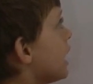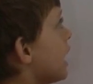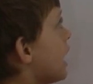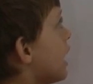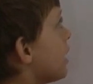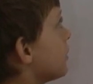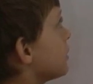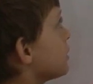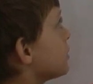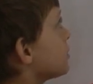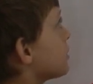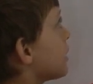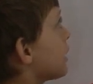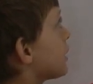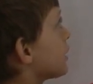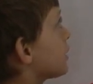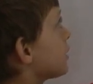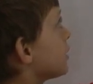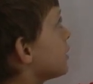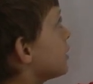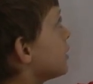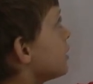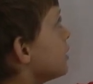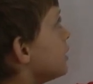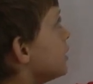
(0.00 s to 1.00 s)
and we
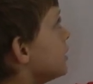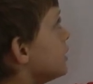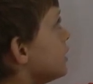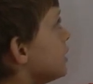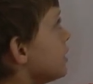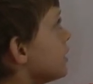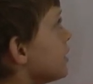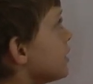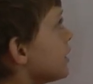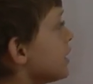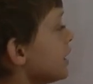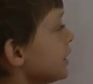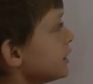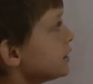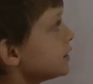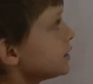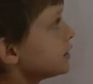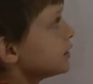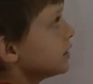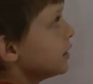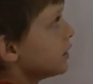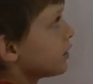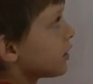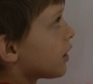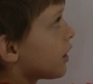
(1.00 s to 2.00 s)
make this
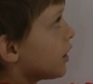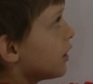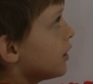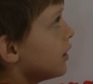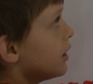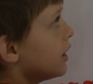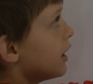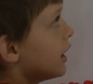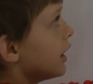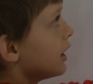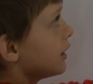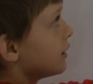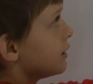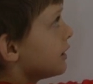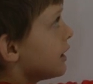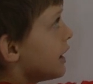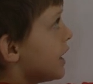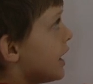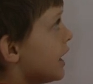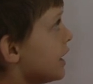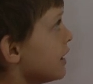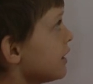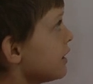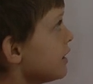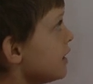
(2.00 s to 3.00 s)
0 a
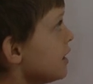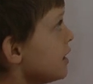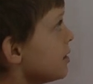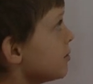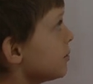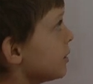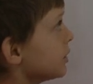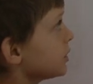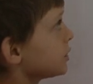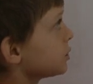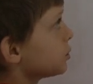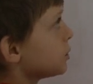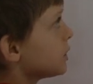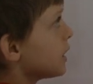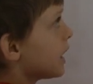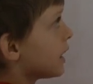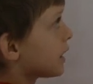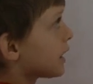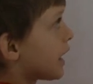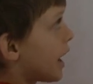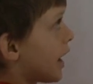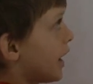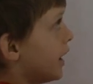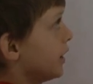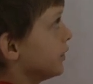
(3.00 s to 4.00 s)
10, but we are
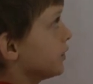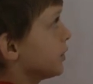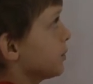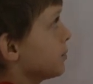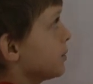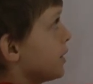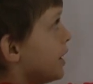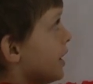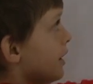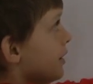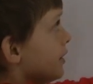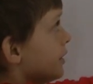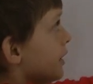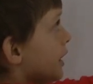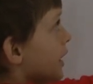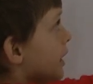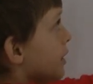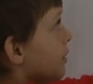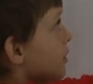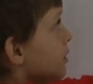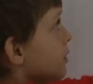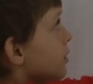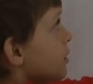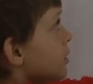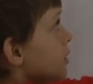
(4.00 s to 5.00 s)
carrying from 10 now.
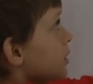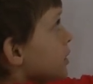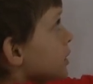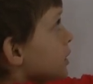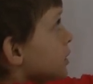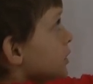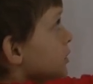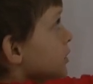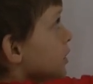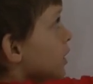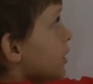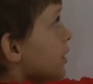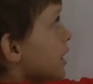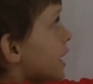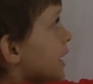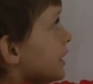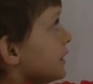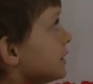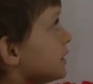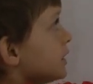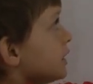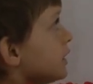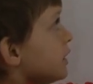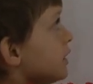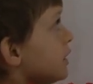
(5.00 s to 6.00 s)
So
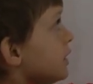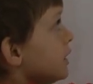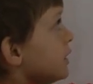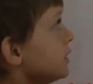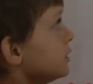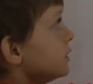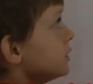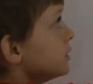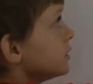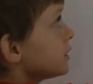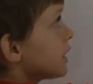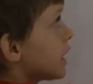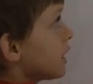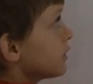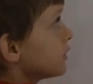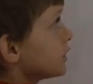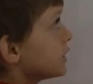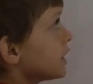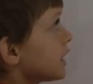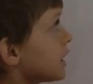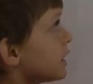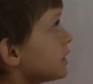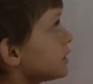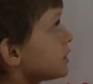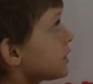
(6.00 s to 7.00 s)
that's now the
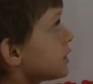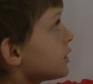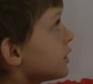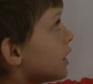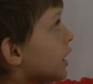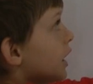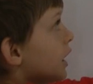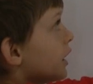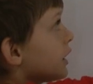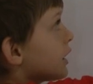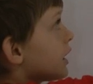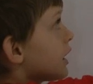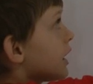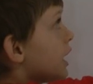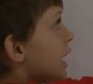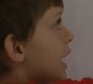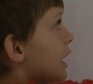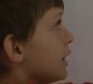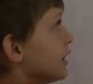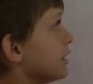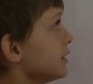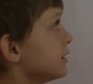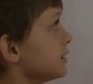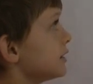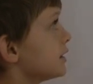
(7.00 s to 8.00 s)
10's a 9,
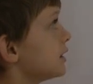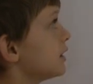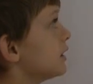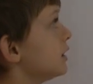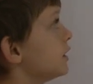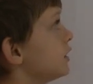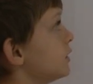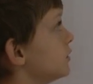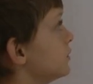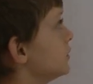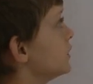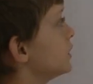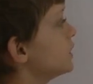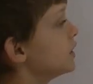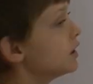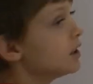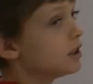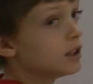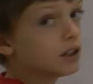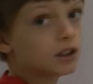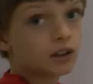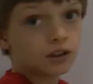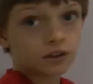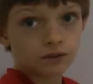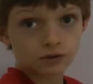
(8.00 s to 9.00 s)
and the
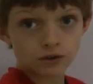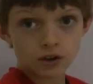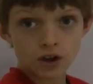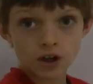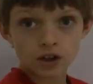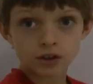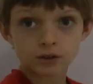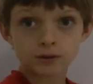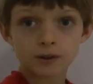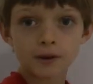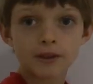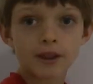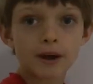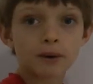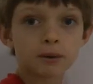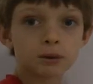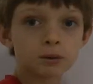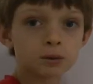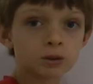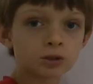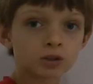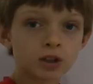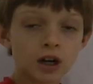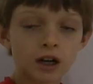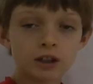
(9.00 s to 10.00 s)
first one that
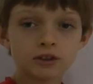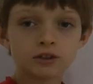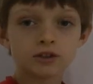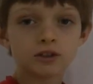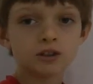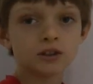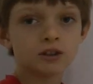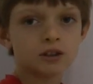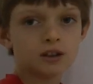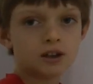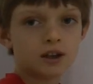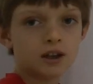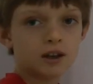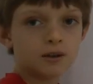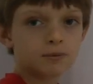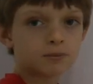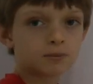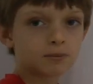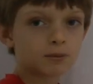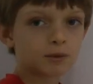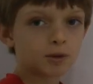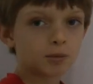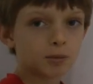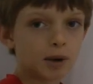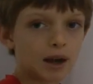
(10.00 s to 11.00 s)
we were trying to
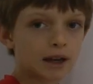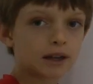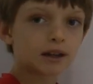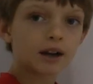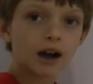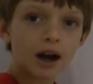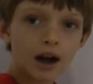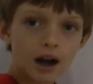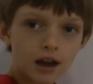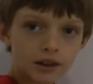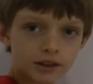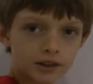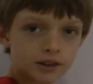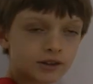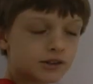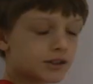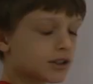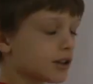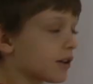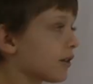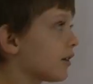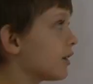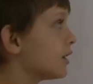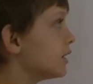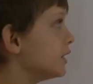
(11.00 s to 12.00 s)
make higher than
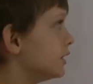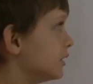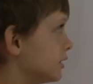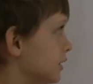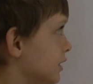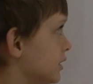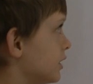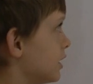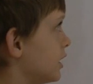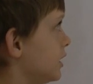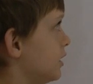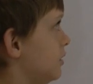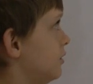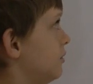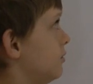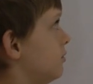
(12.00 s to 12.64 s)
0 is a 10.